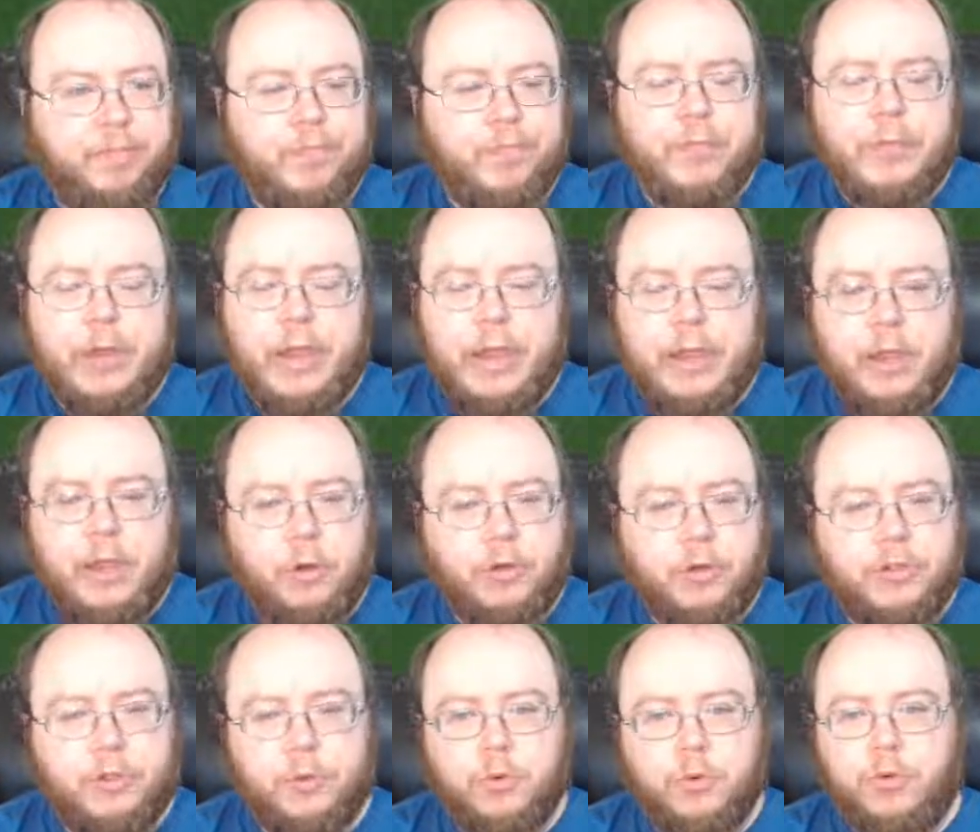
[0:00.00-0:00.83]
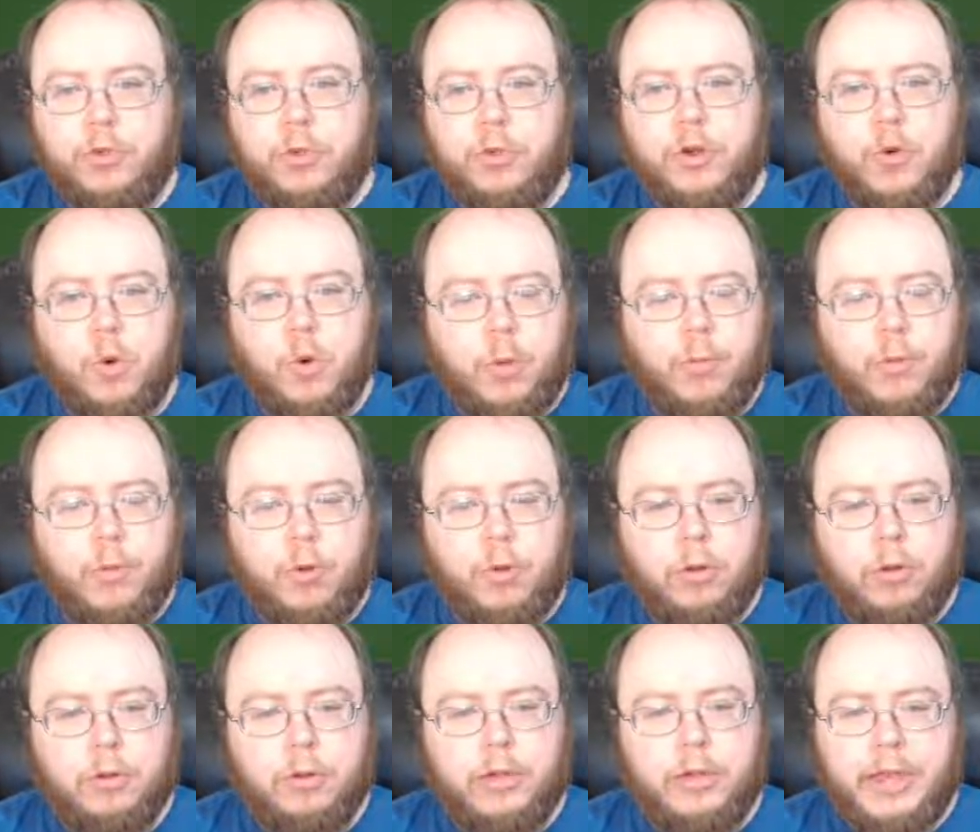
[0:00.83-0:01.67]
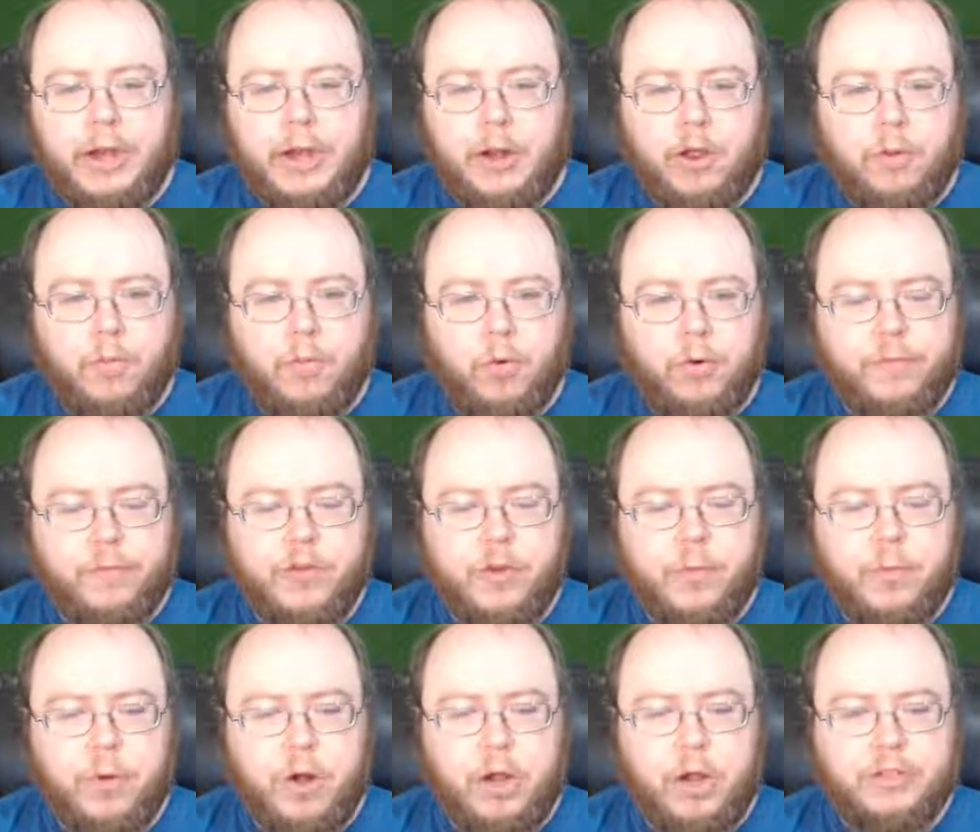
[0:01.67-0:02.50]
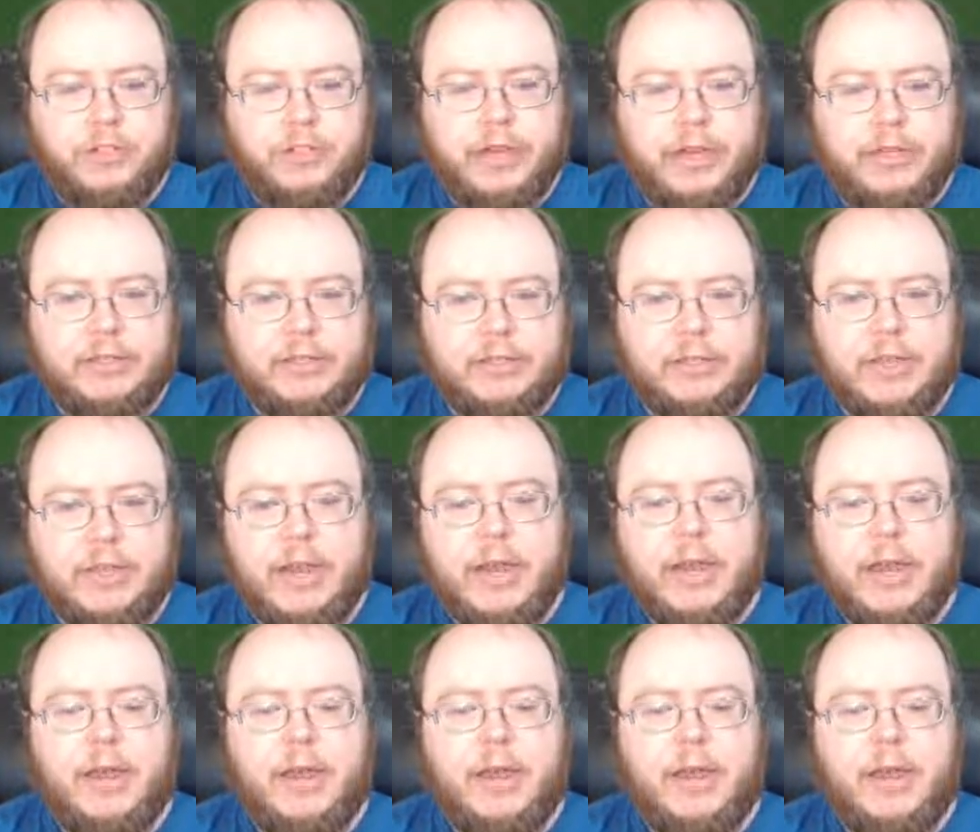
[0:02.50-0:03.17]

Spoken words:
It goes through the normal GitHub review process.